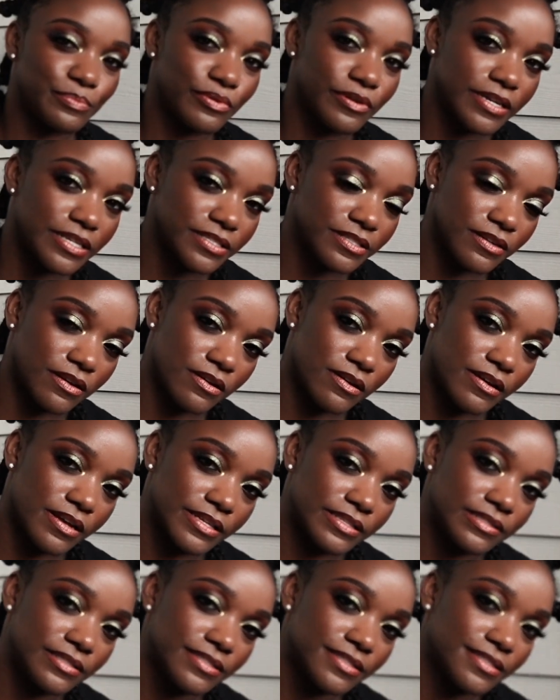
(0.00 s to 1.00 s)

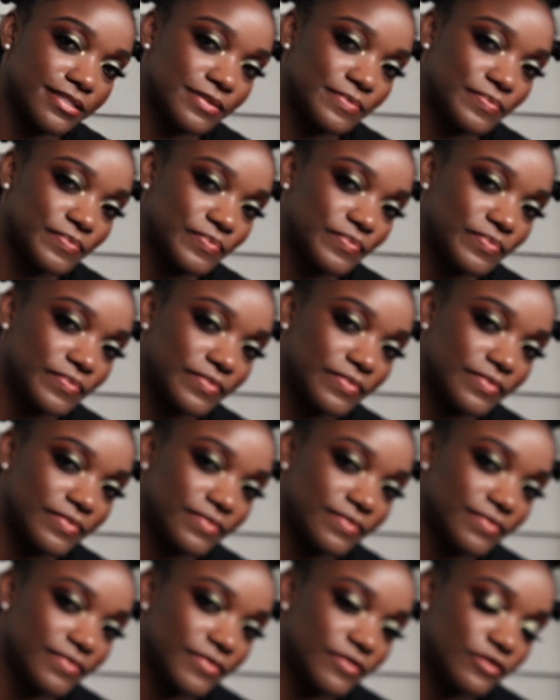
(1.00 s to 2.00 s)
press-ons
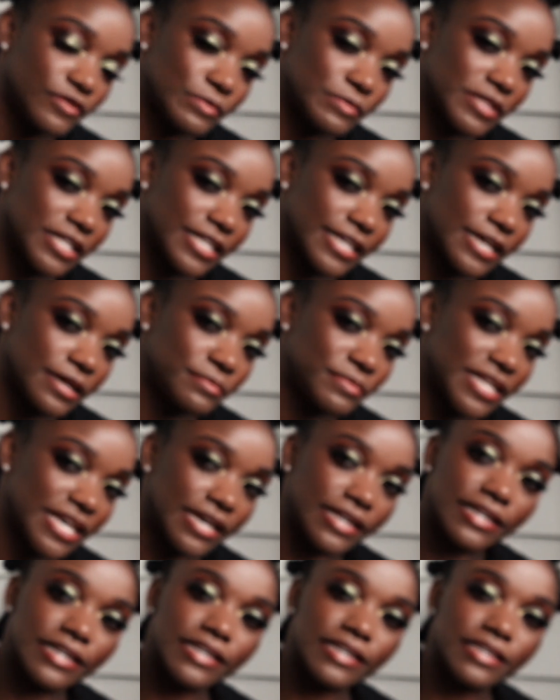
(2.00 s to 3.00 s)
from
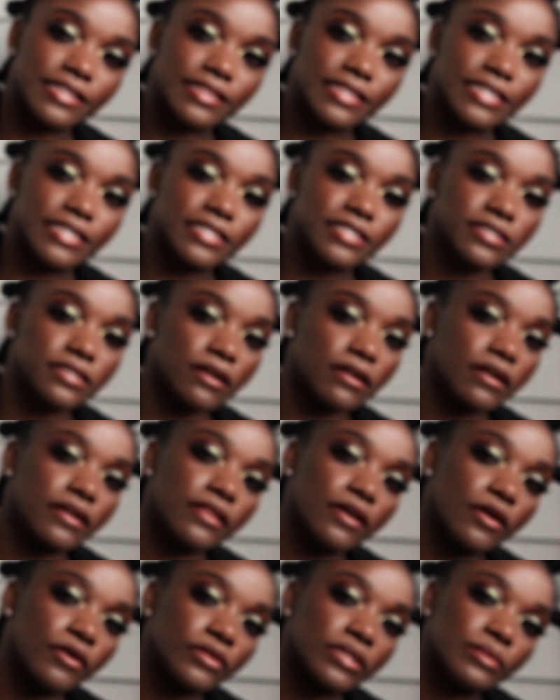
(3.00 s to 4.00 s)
Glamnetic. These are
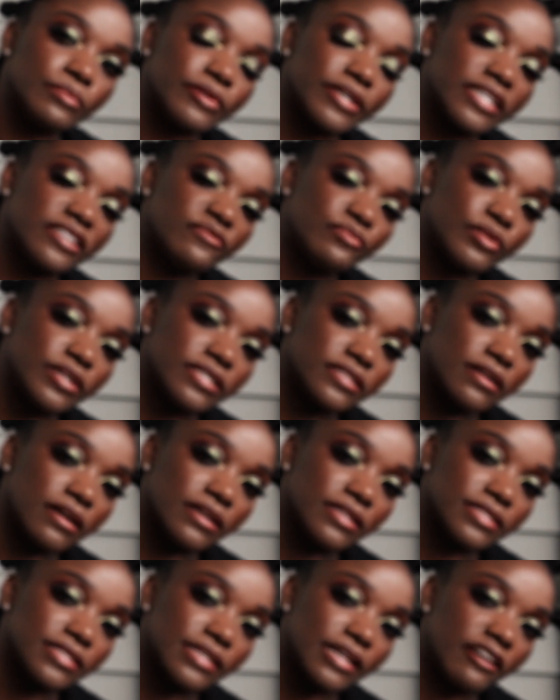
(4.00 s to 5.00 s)
the only brand of
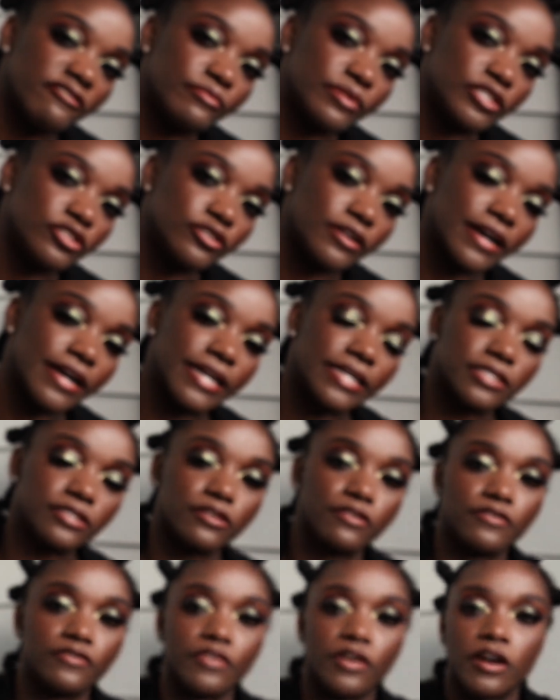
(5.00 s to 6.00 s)
press-ons that I've been trying
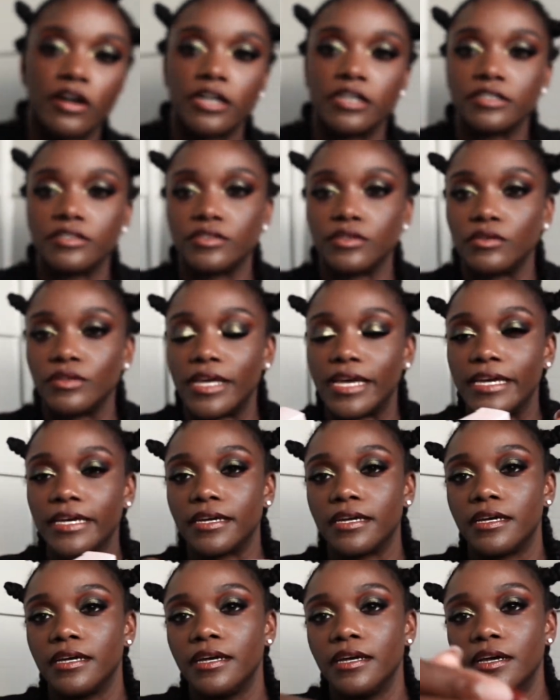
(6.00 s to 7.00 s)
so far. So like
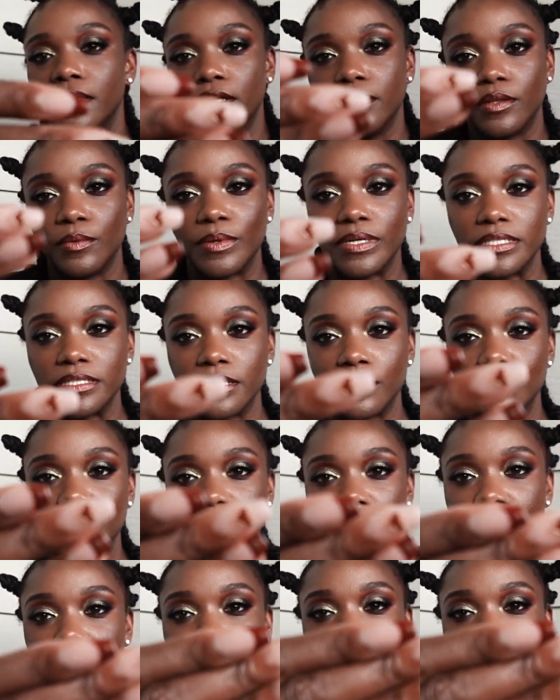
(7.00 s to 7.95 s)
the ones that I'm wearing